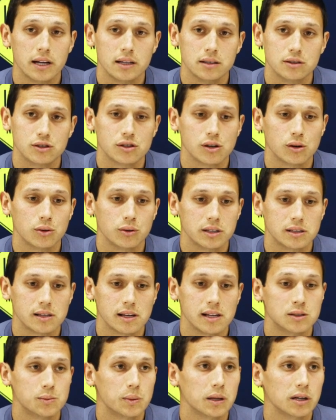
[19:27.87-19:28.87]
And so
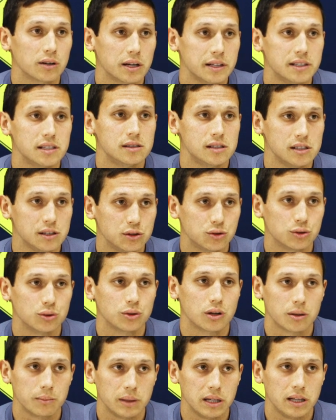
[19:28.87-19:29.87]
it's been great to see
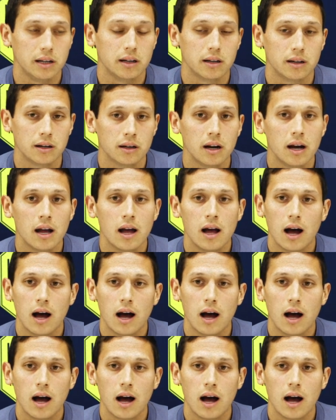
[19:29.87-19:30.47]
Drew come in here.